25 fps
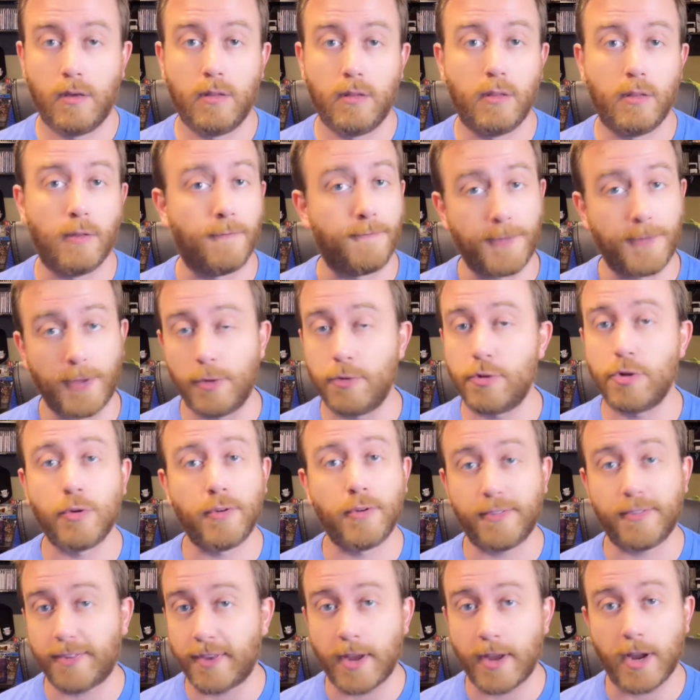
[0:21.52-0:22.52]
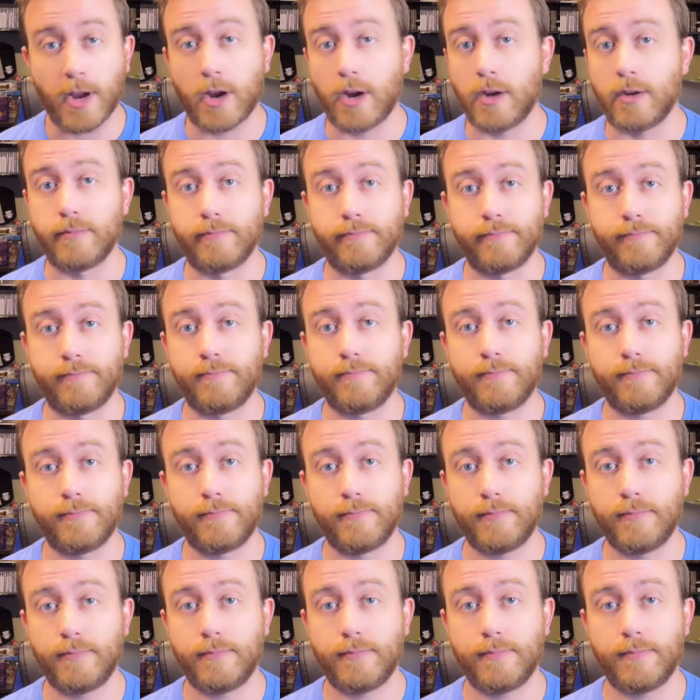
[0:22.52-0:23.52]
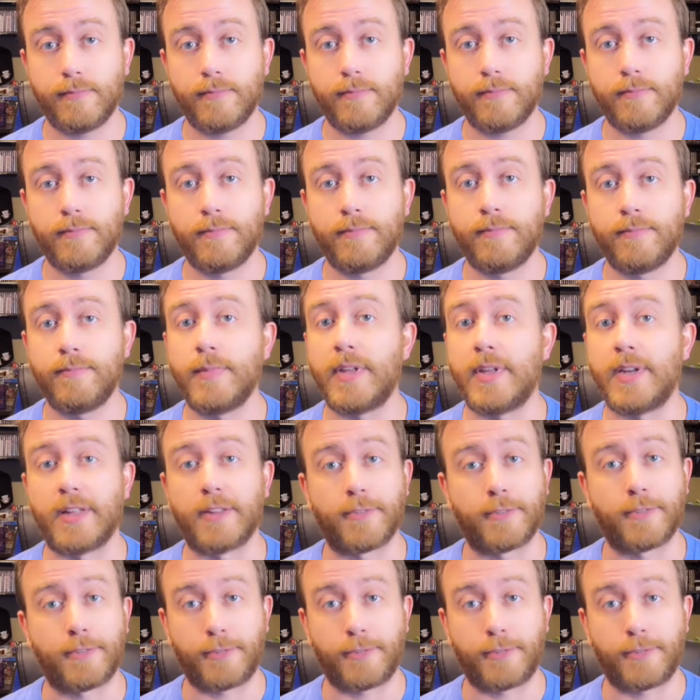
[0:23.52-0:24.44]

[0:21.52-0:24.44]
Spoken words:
The future is here. And it's